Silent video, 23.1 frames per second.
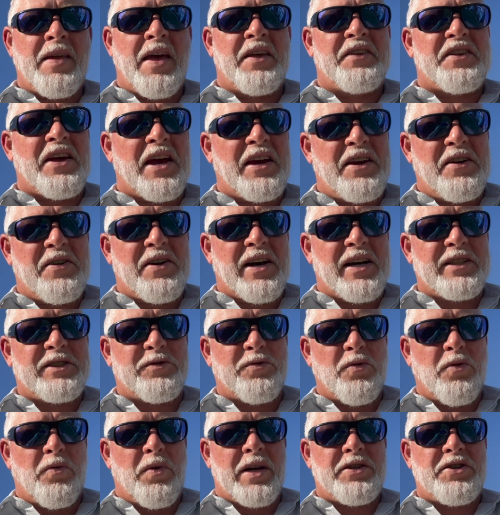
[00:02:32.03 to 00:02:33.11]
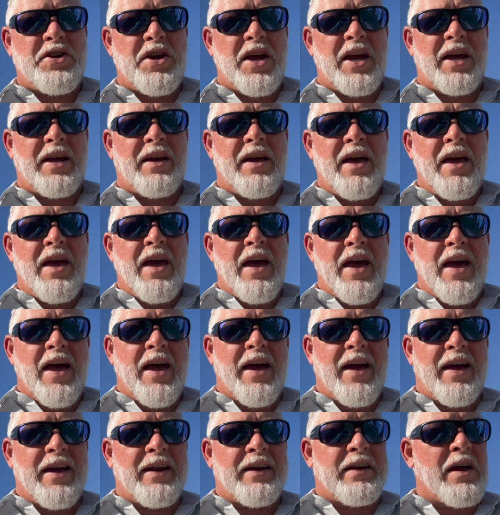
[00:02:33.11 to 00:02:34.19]
Thank you guys for watching,
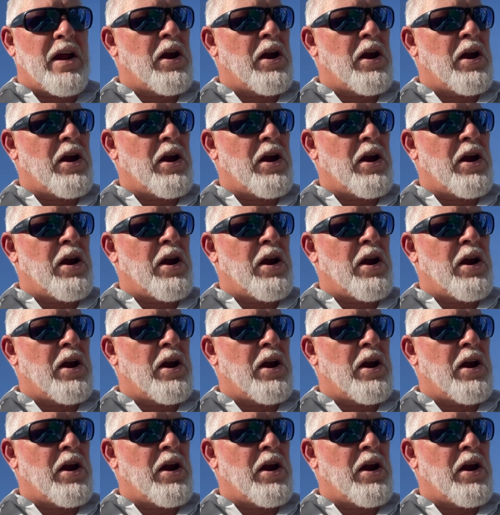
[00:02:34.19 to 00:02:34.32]
and